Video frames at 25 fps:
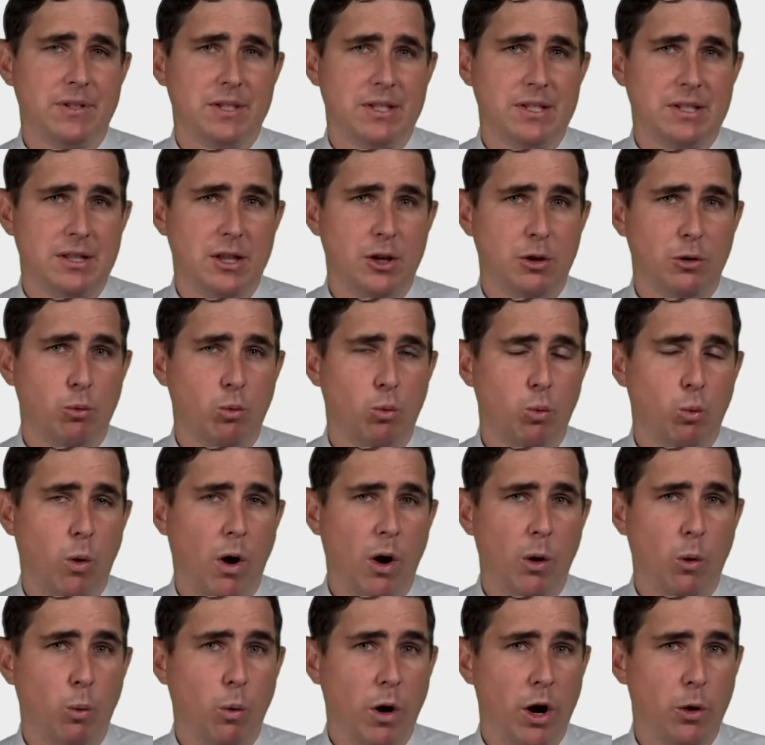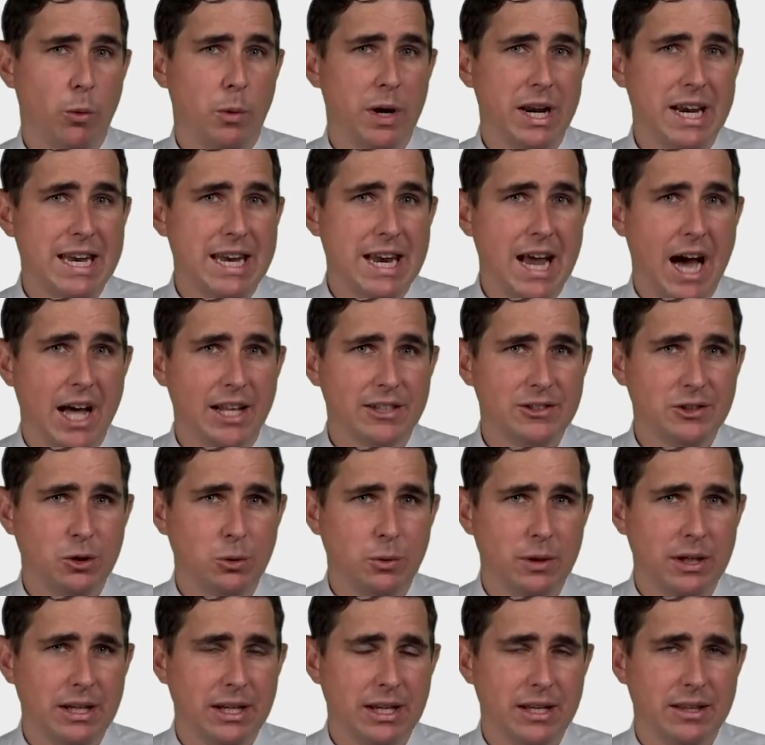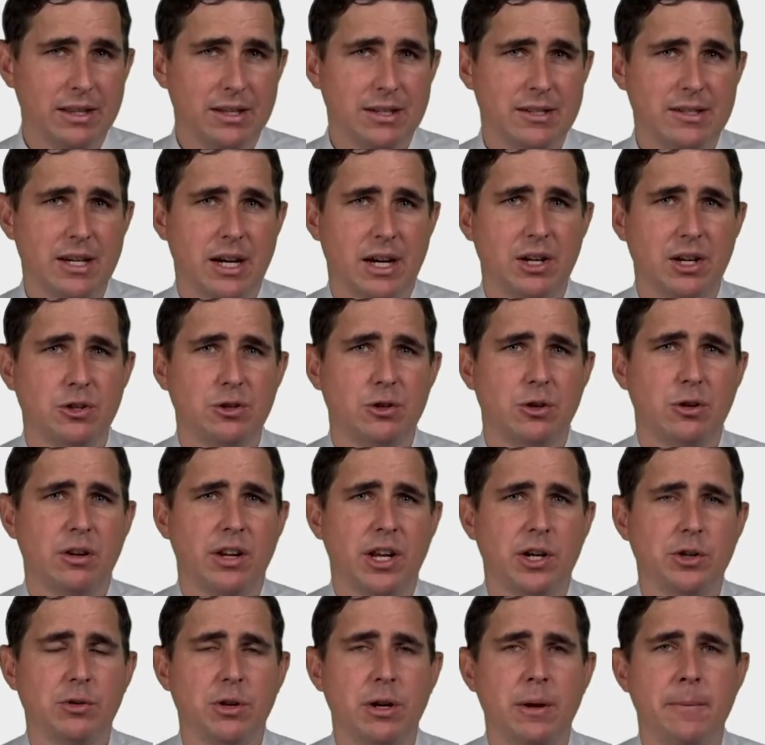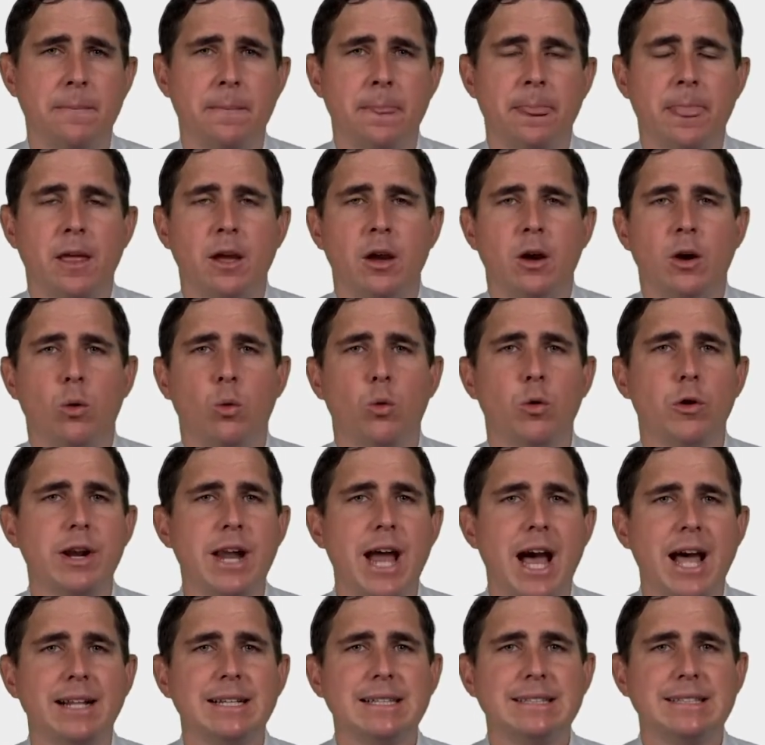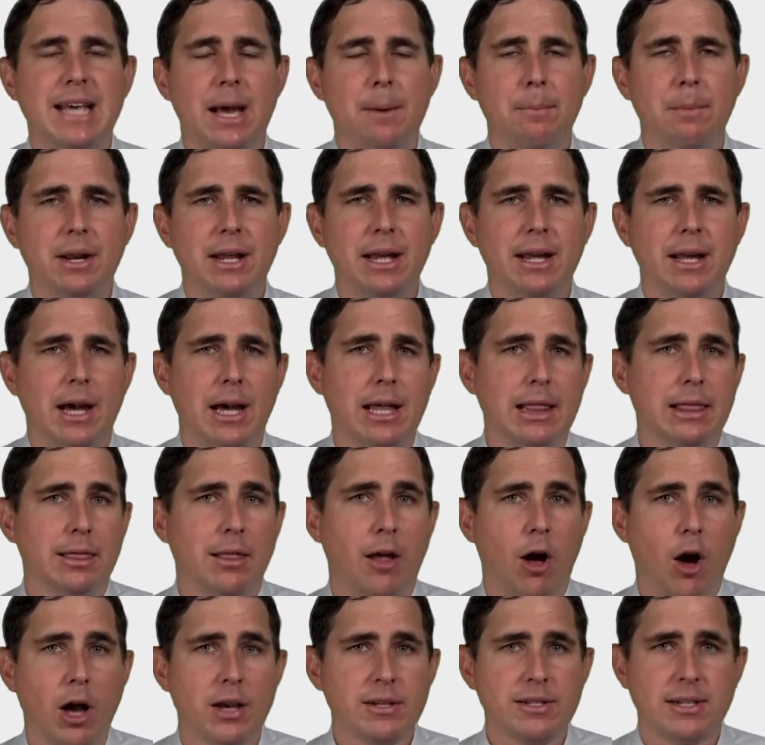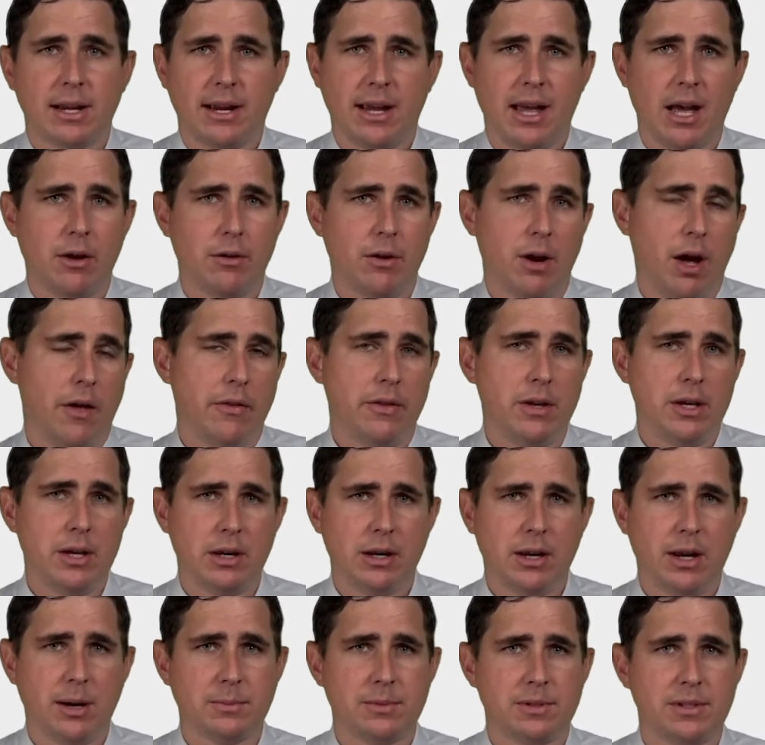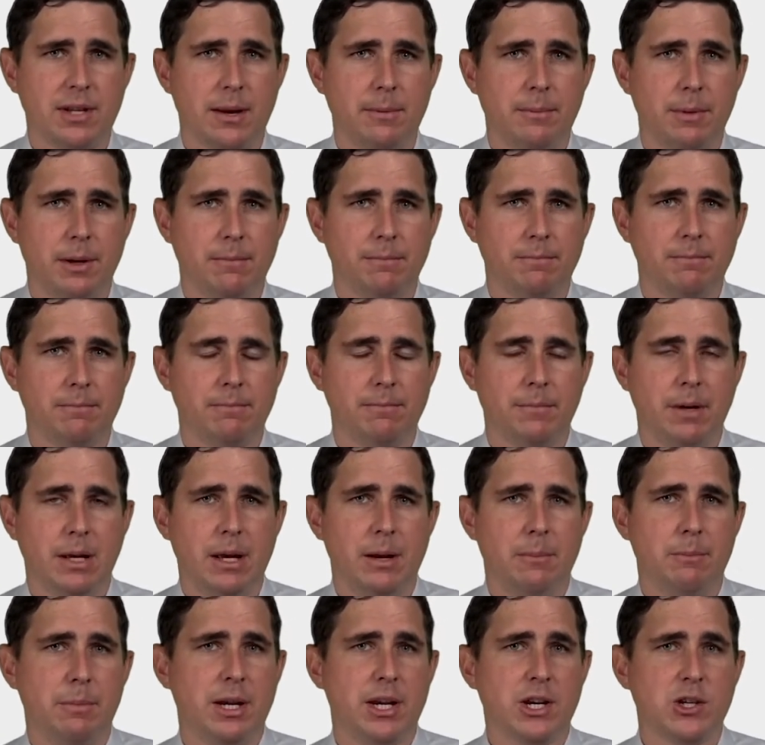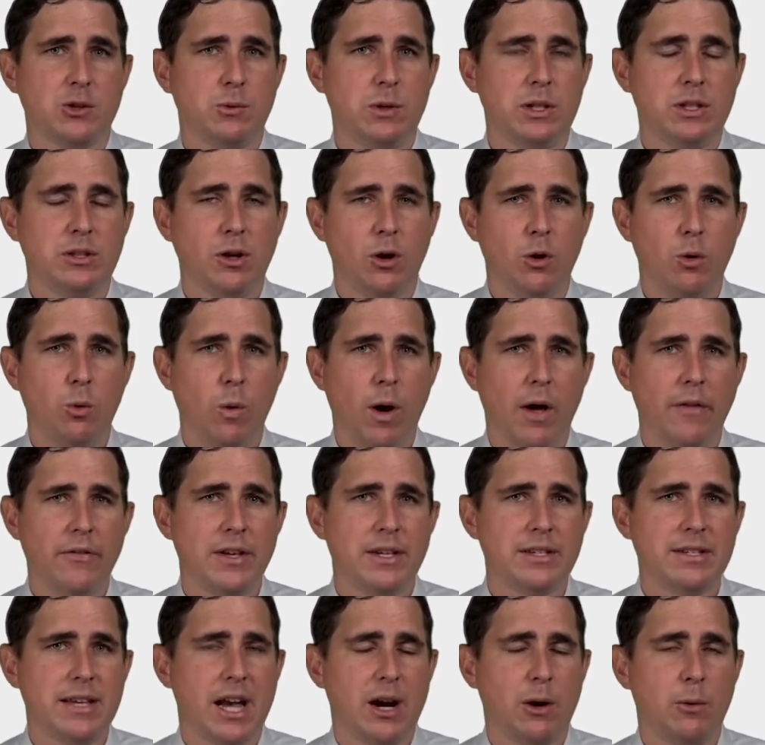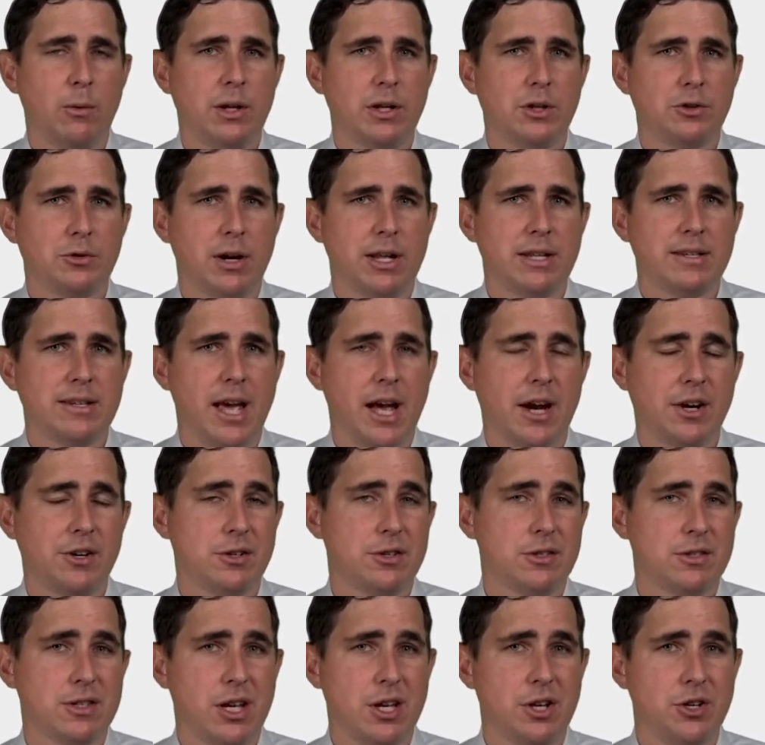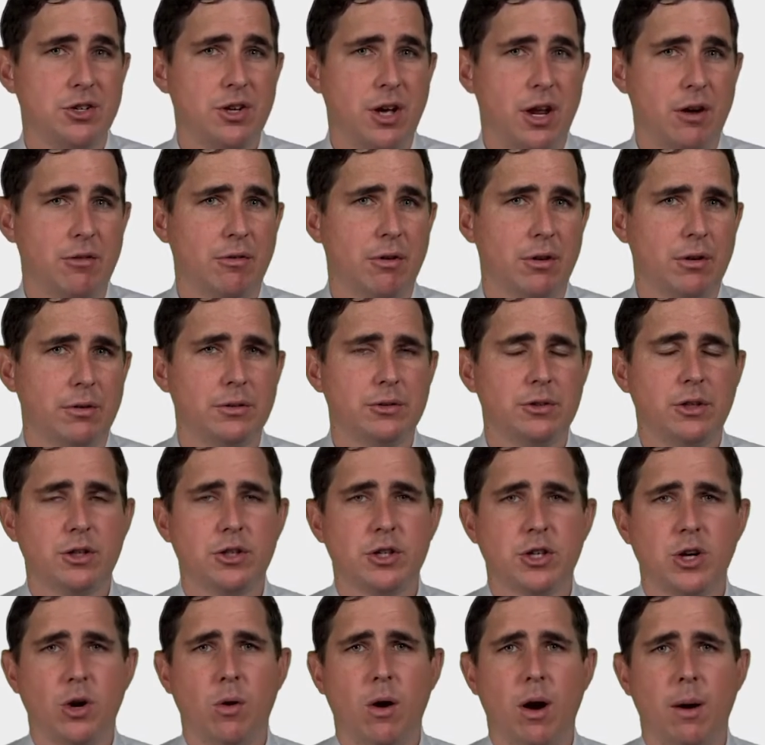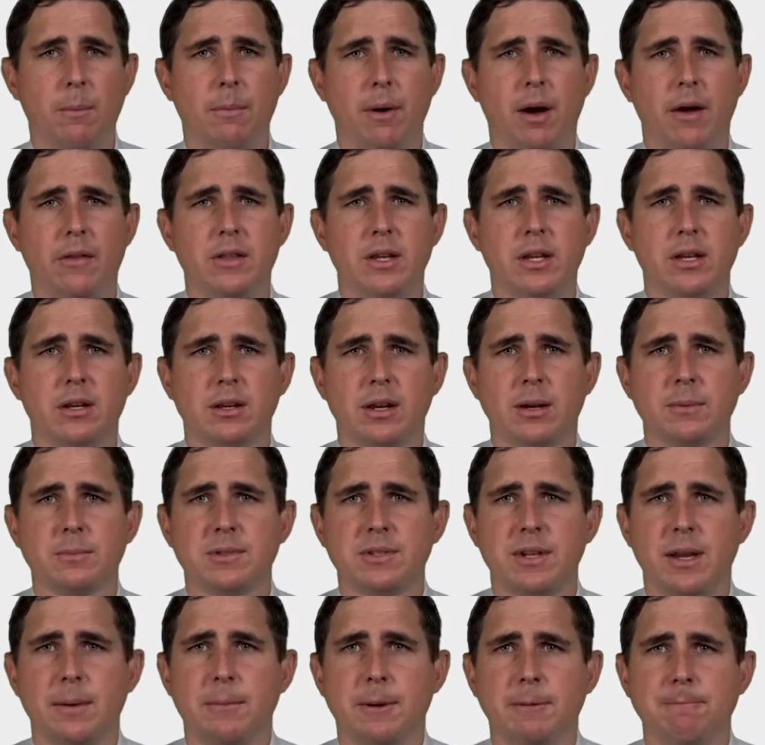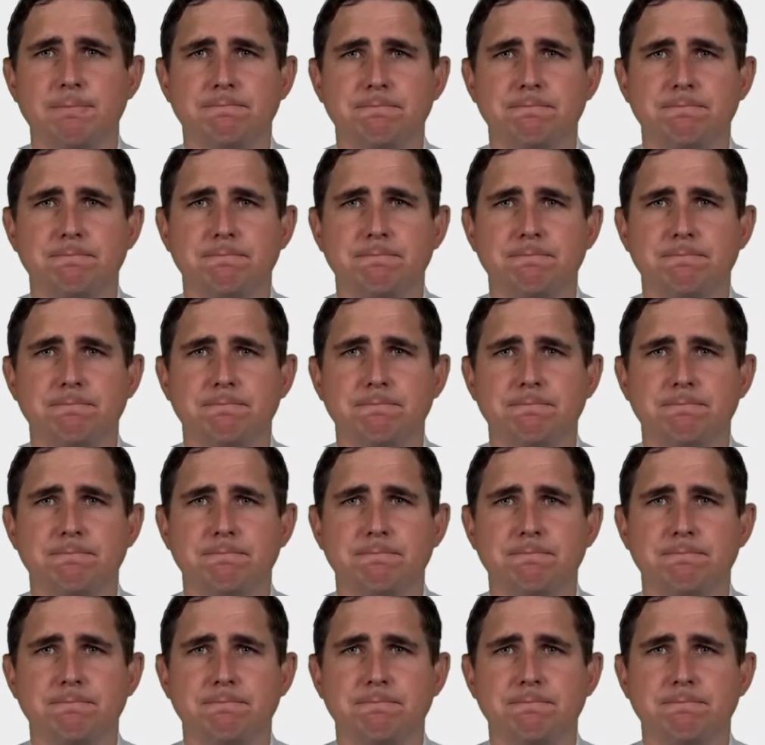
what, what are we not doing in this second journal entry? We're not debiting a loss account on the income statement because we don't want these equity transactions in general to show up on the income statement.